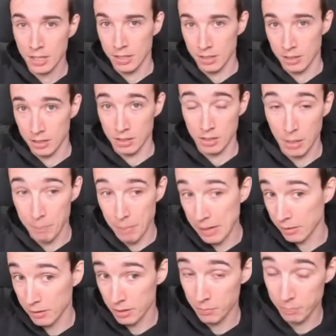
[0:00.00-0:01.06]
uh, a
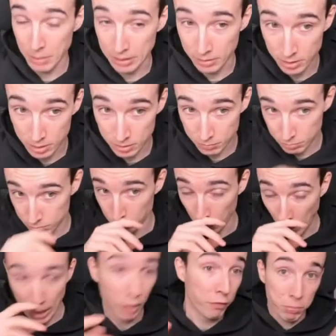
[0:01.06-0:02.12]
better, better
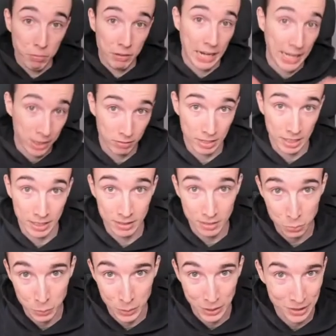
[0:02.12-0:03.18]
way of handling
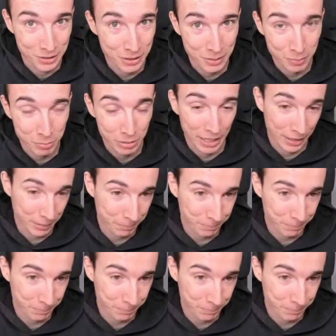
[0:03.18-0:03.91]
it with black.